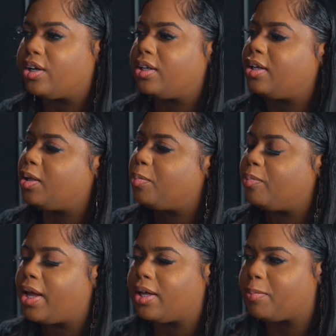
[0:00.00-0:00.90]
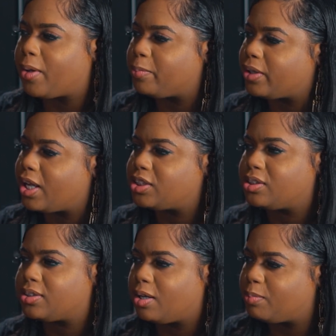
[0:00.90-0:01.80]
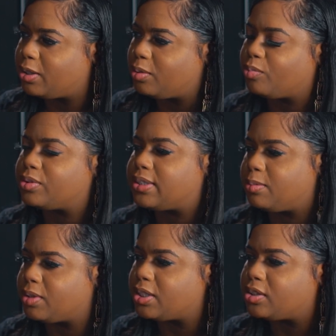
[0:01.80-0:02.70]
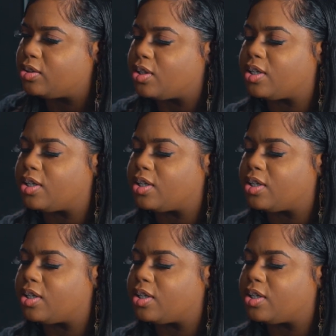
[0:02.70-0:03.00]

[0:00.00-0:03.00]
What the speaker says: then the makeup application is going to be seamless, you know?